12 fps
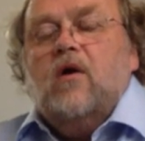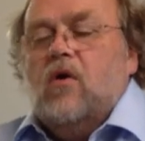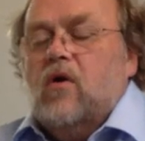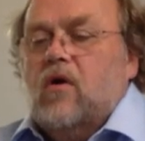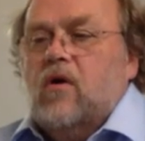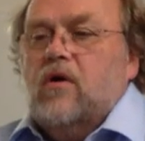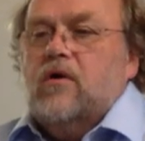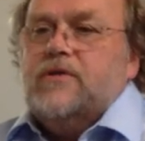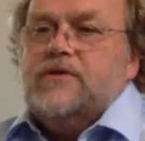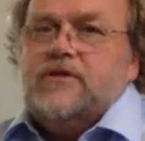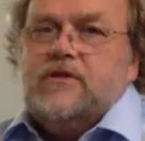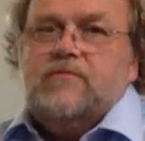
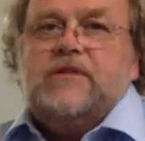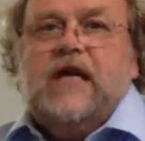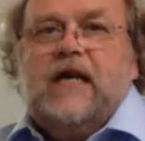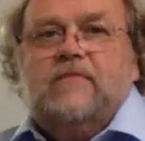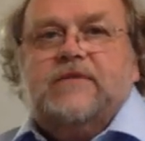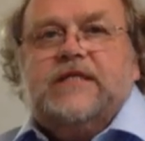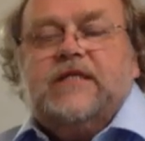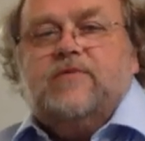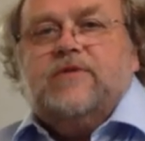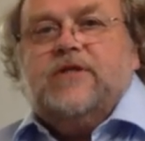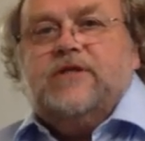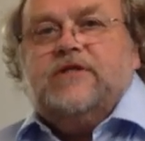or sometimes
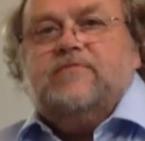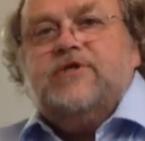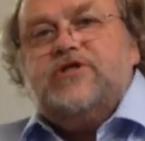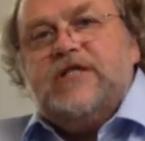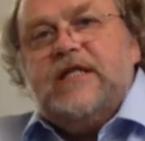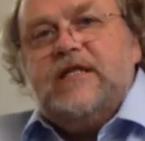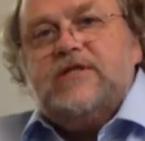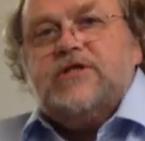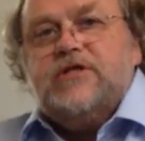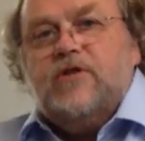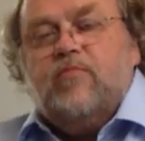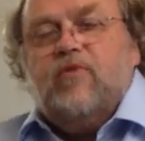these were done as machines
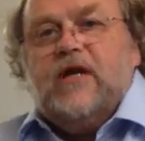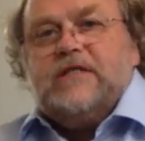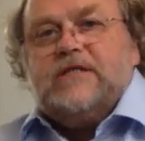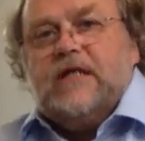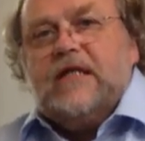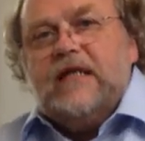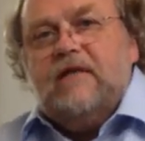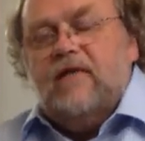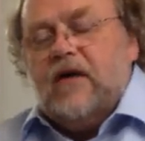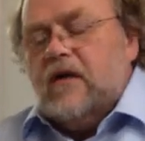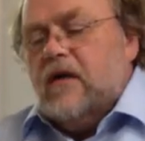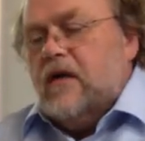and you pressed a
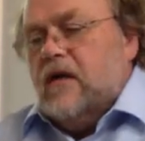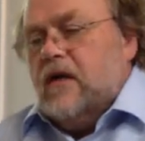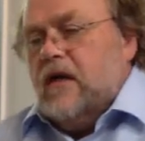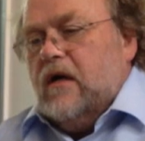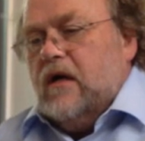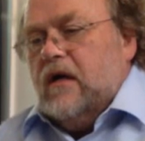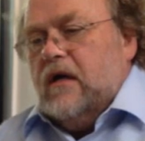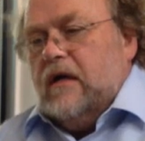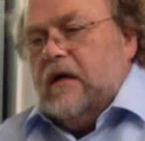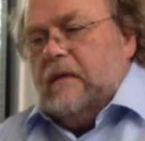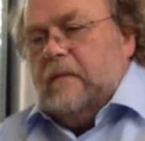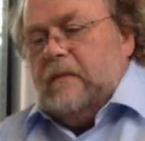lever,
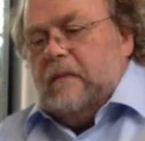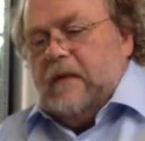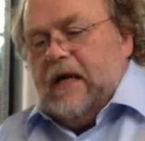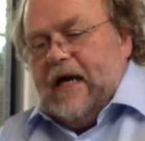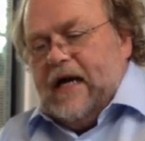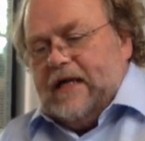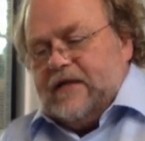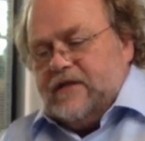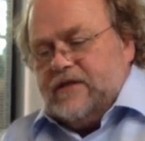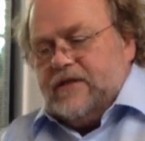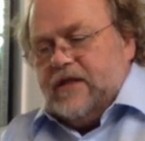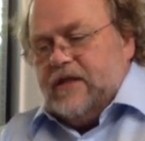
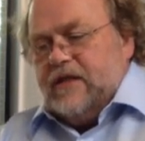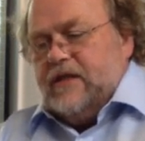and